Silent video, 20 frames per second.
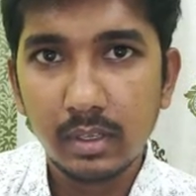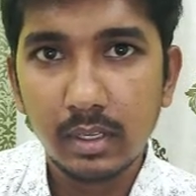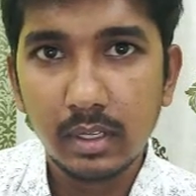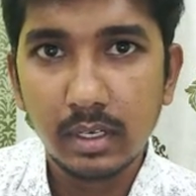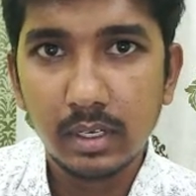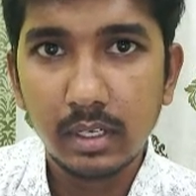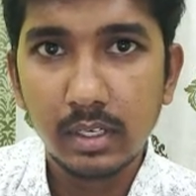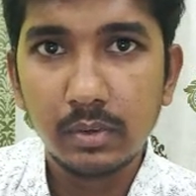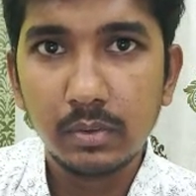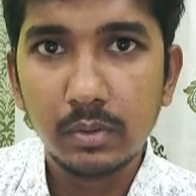he
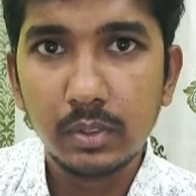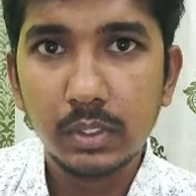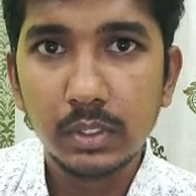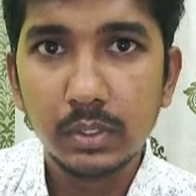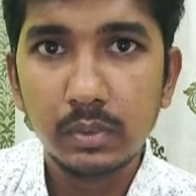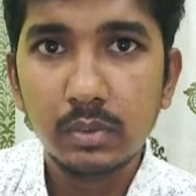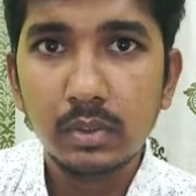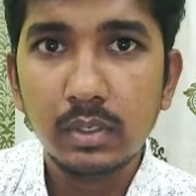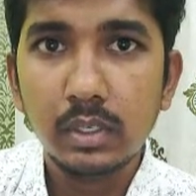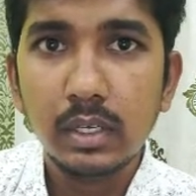need to
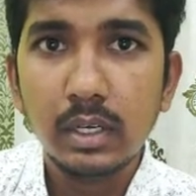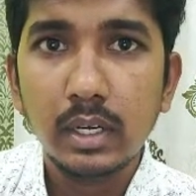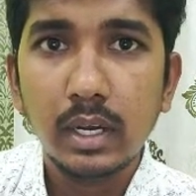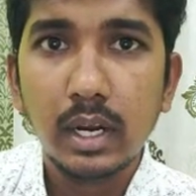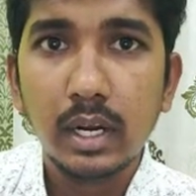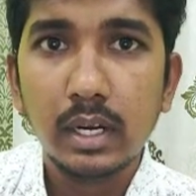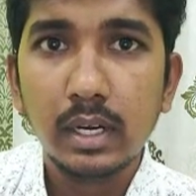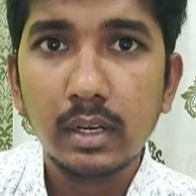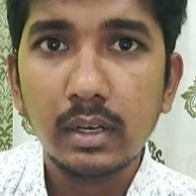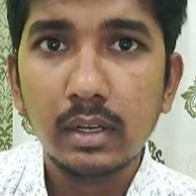issue,
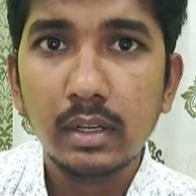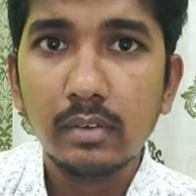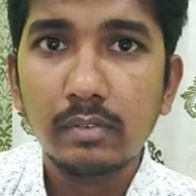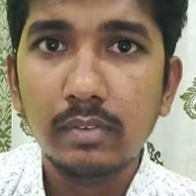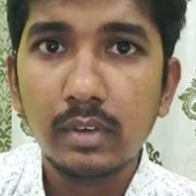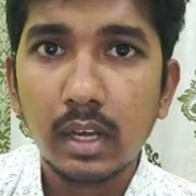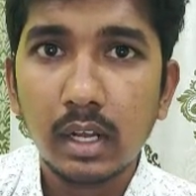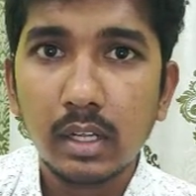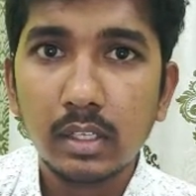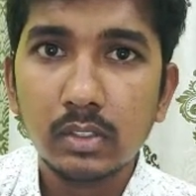and
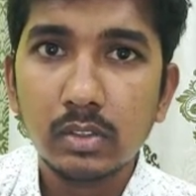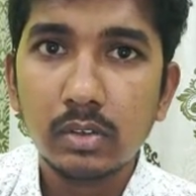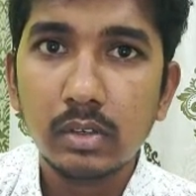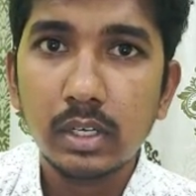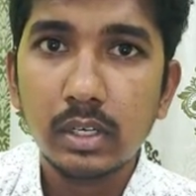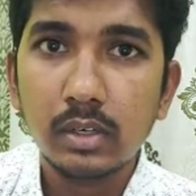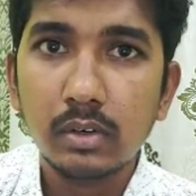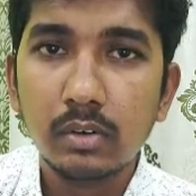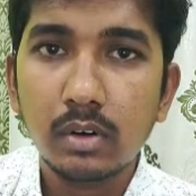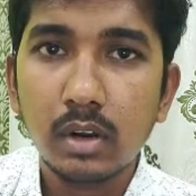we also
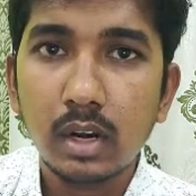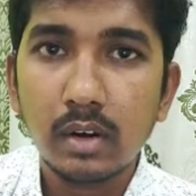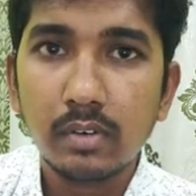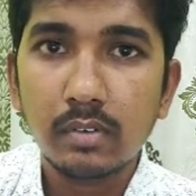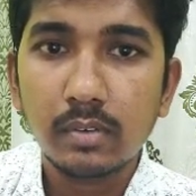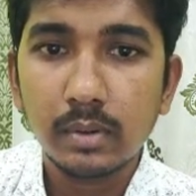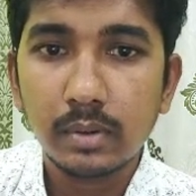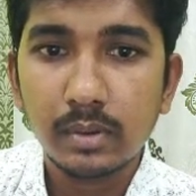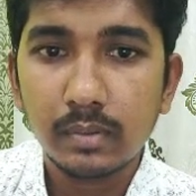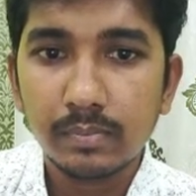need to draft